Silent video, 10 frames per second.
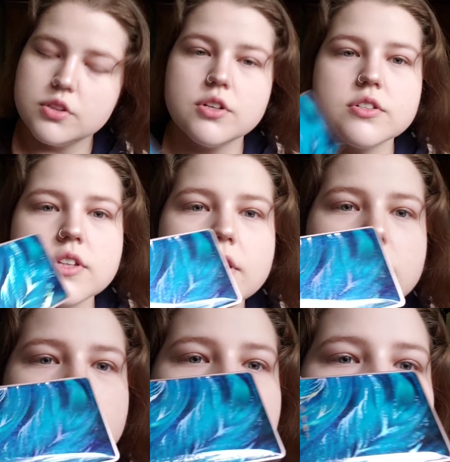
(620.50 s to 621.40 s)
There's
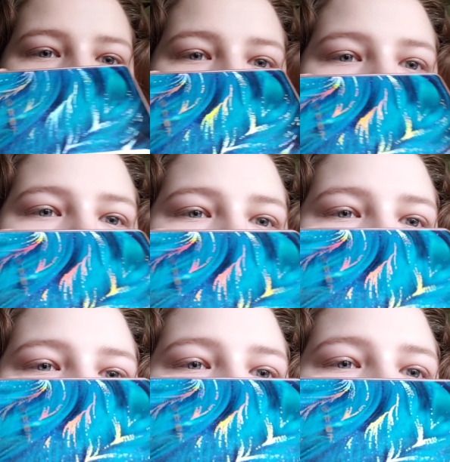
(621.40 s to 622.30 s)
like little purple,
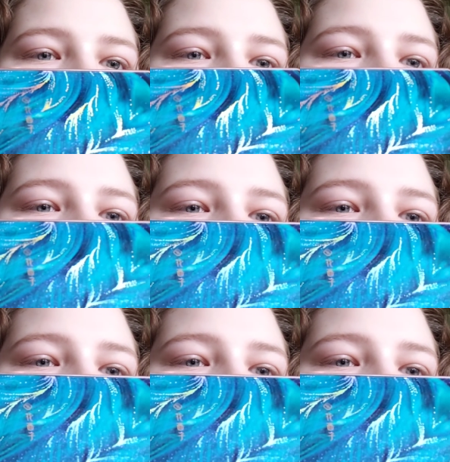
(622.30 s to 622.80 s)
can you see that?